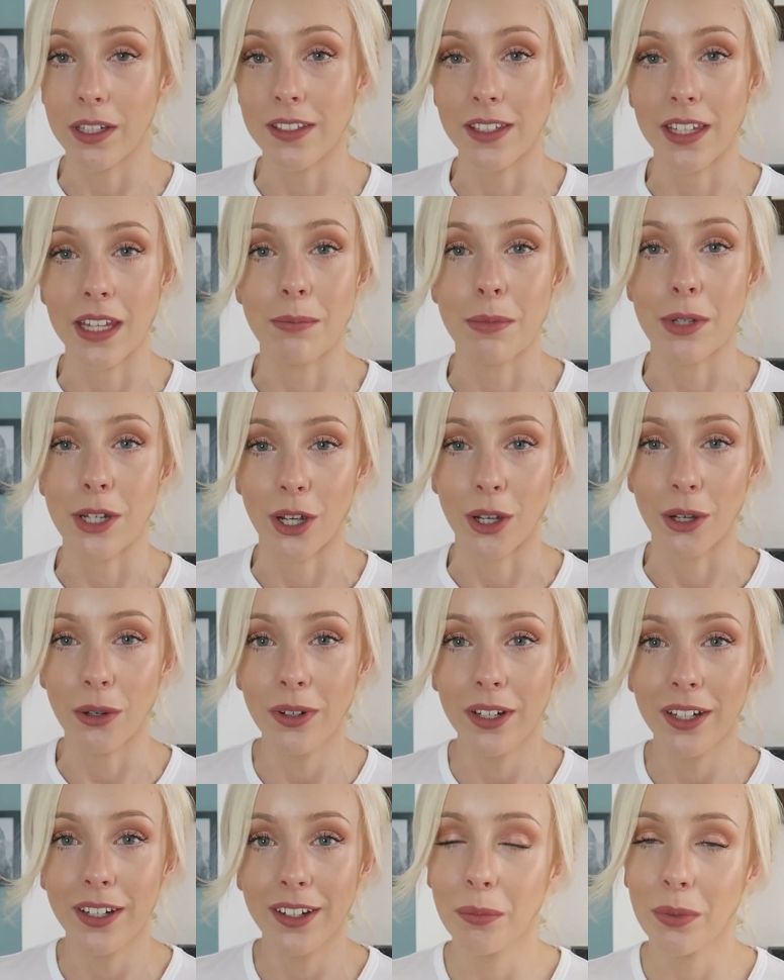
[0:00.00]
please let me
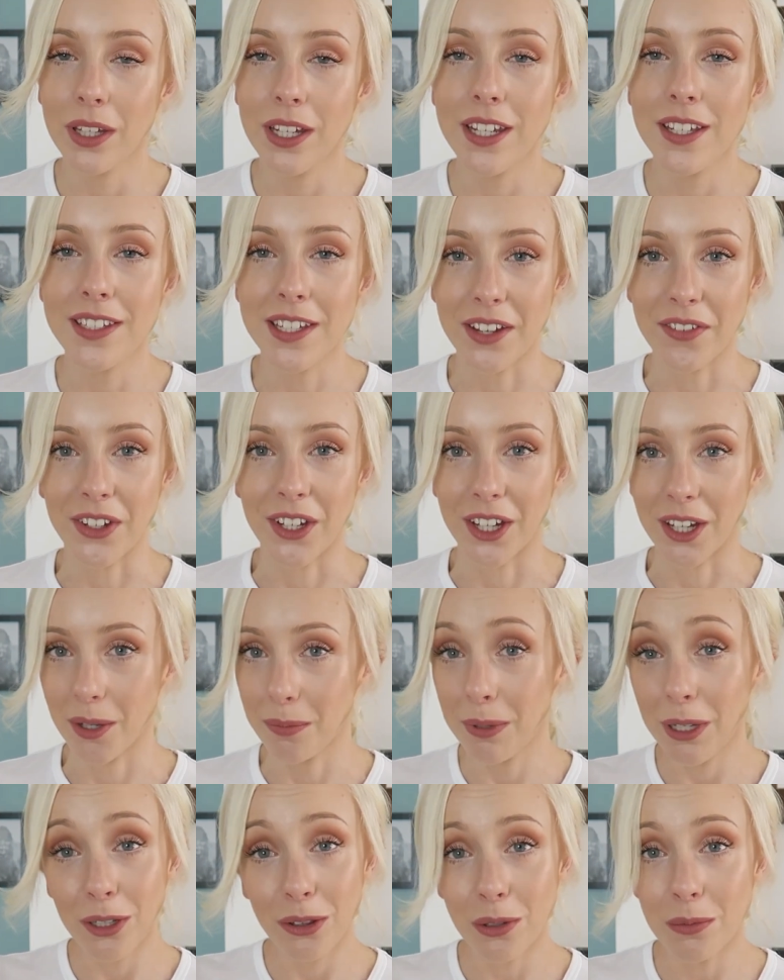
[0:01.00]
know. Please give it
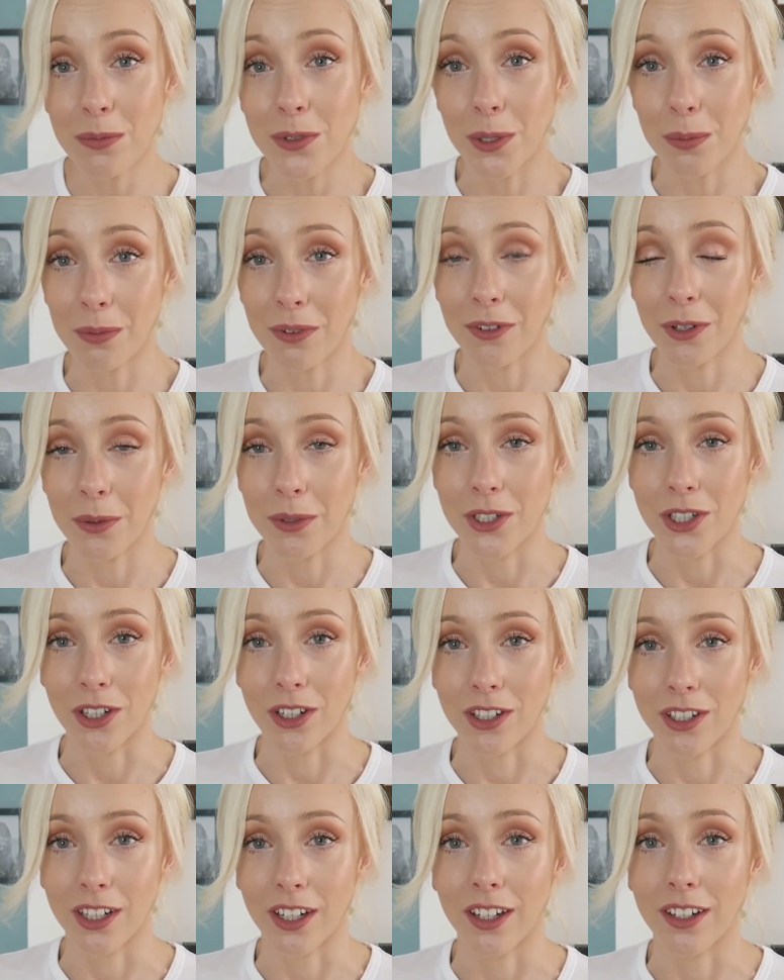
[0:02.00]
a big thumbs up if you
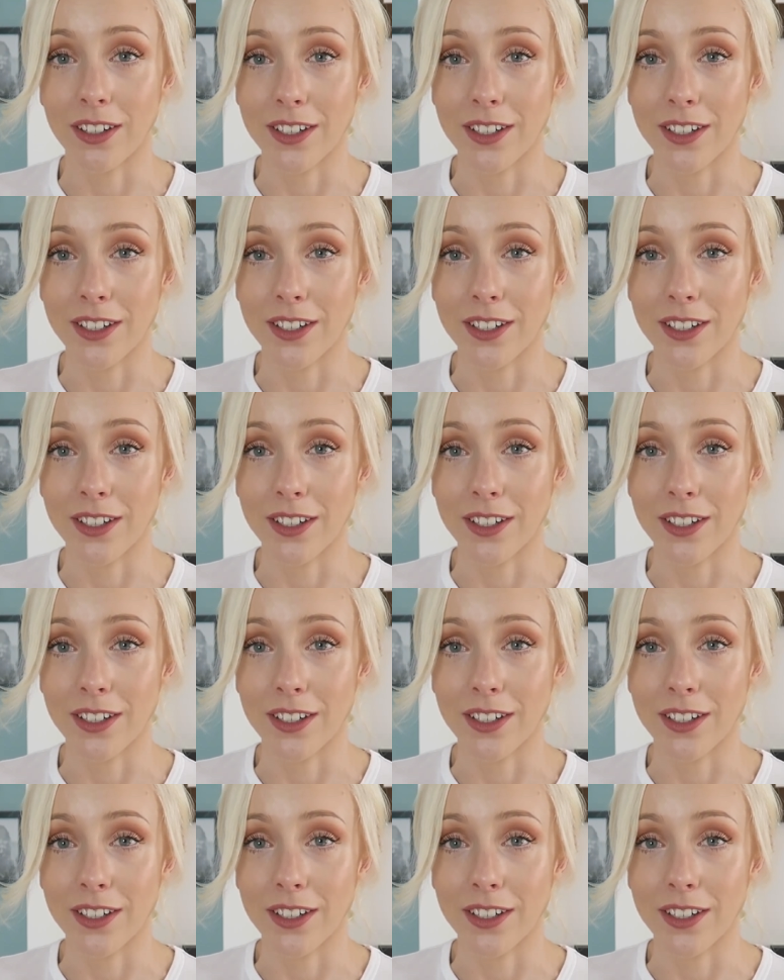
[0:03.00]
enjoyed it,